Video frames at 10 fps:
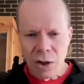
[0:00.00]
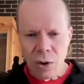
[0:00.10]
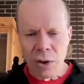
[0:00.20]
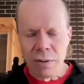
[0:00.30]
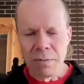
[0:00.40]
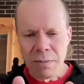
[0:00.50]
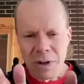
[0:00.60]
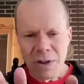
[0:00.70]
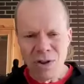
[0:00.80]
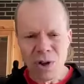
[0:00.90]

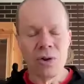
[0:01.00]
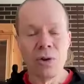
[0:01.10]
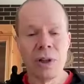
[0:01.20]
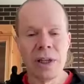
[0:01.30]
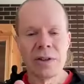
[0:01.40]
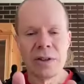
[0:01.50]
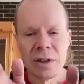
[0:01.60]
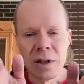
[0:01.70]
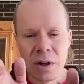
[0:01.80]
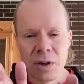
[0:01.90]
You can do
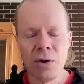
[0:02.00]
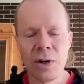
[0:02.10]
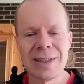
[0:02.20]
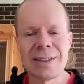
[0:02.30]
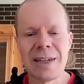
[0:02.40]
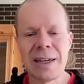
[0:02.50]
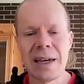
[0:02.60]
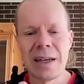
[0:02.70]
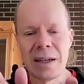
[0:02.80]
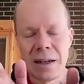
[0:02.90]
this. You can see
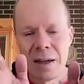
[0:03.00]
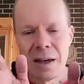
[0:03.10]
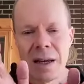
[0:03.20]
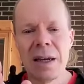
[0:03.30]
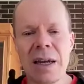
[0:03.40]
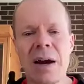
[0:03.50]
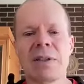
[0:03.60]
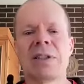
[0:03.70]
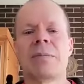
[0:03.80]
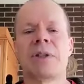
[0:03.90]
it.
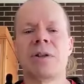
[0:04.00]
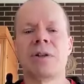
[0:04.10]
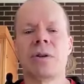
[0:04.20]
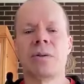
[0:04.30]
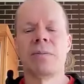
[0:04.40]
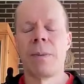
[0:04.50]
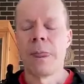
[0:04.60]
Now it's up to you.